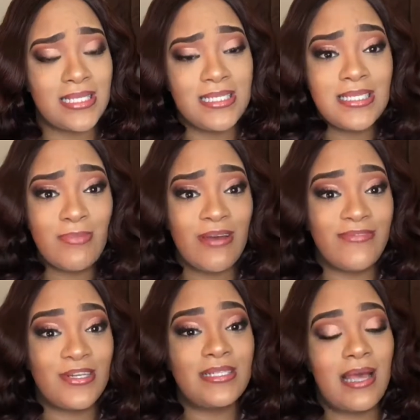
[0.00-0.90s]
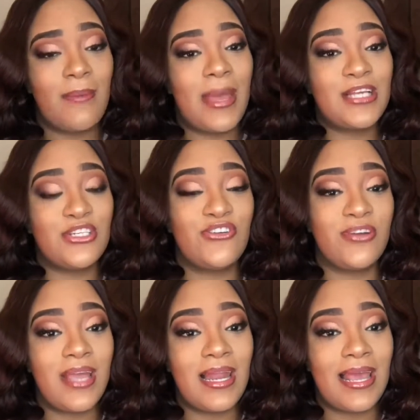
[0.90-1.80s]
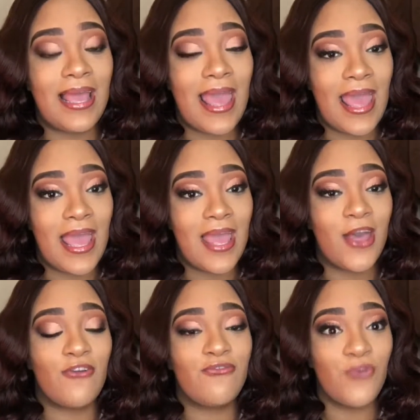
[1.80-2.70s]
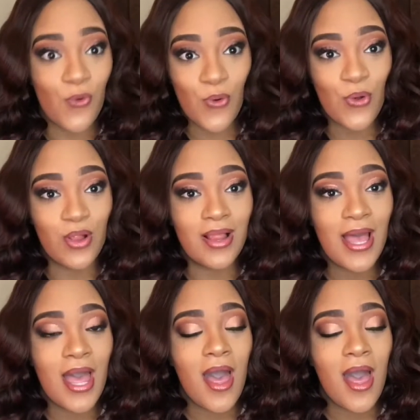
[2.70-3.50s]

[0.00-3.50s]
This is my first time actually creating a full